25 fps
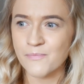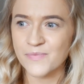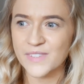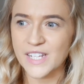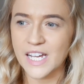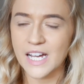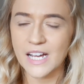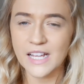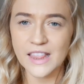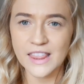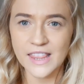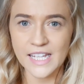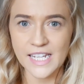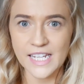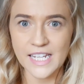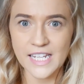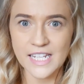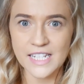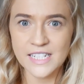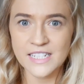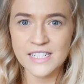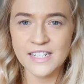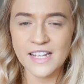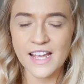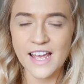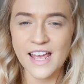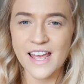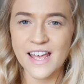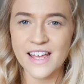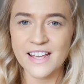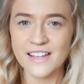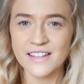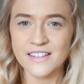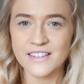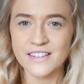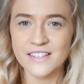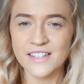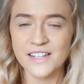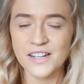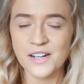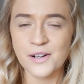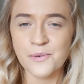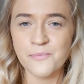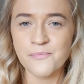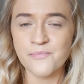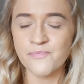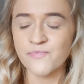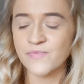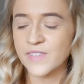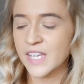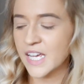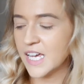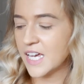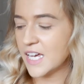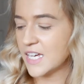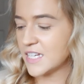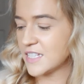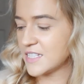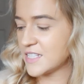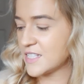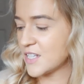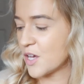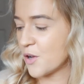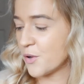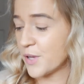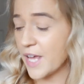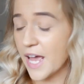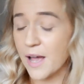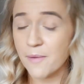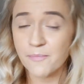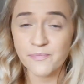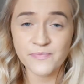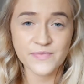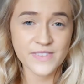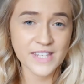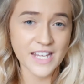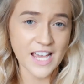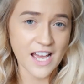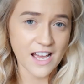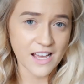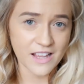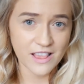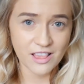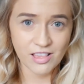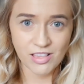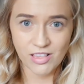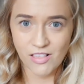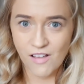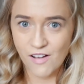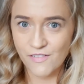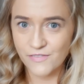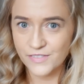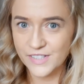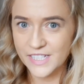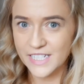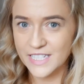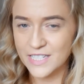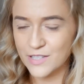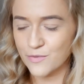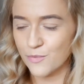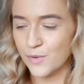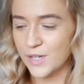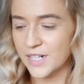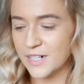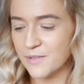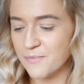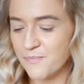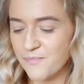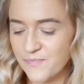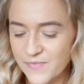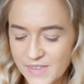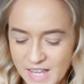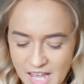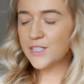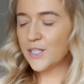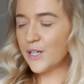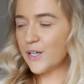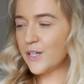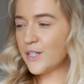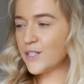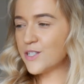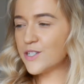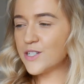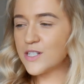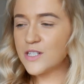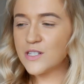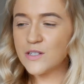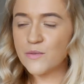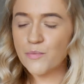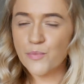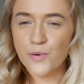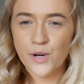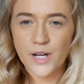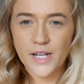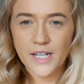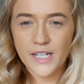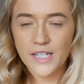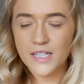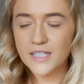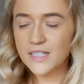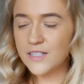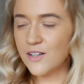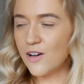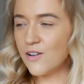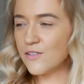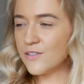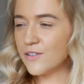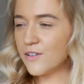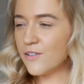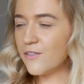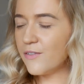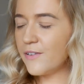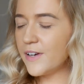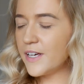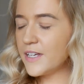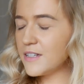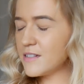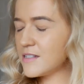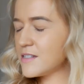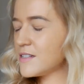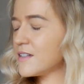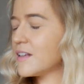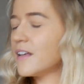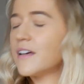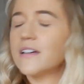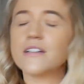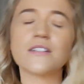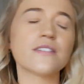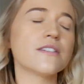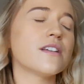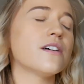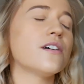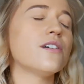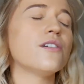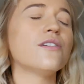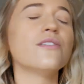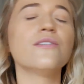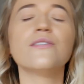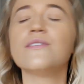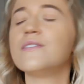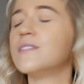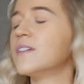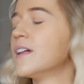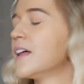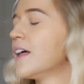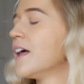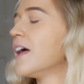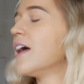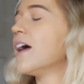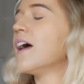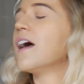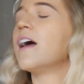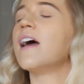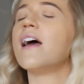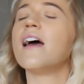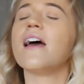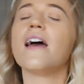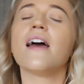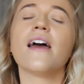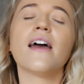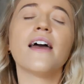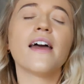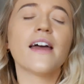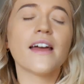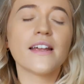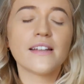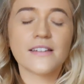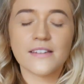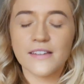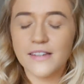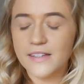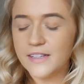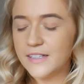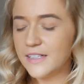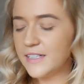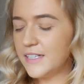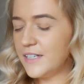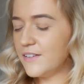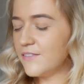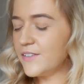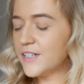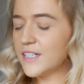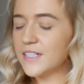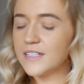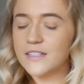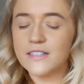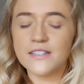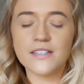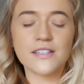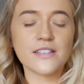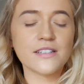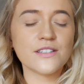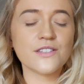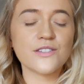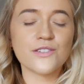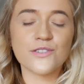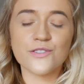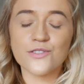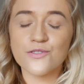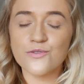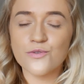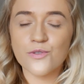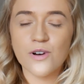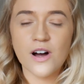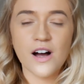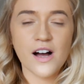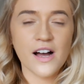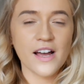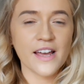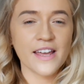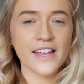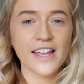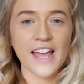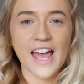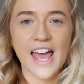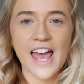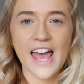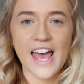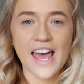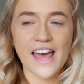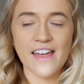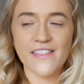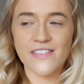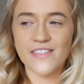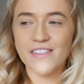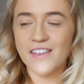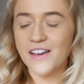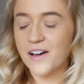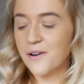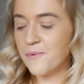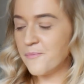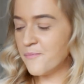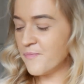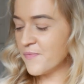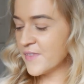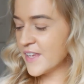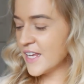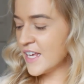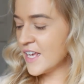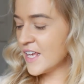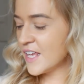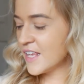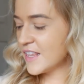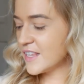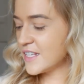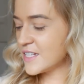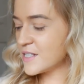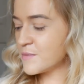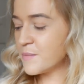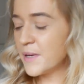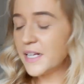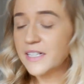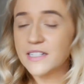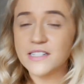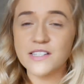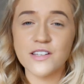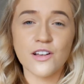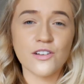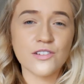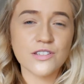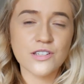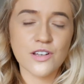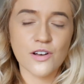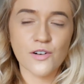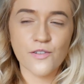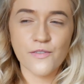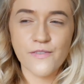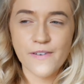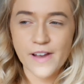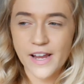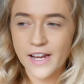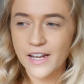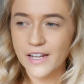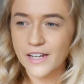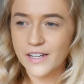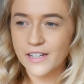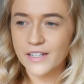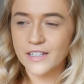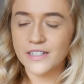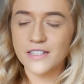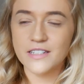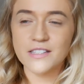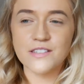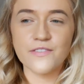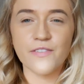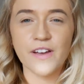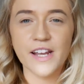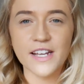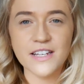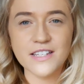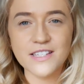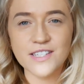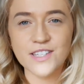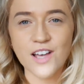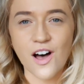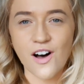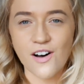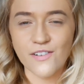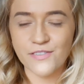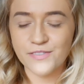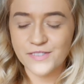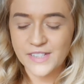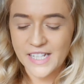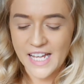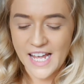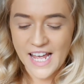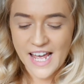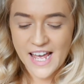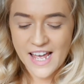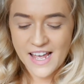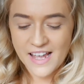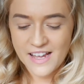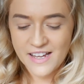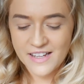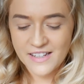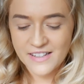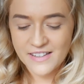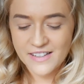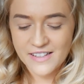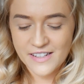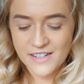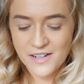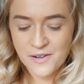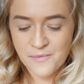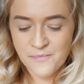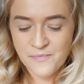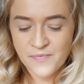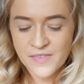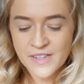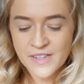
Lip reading: clean, and so yeah, I love this one. So you just spray it on your face like so and leave it to dry, and the smell is also very good. It's very soft and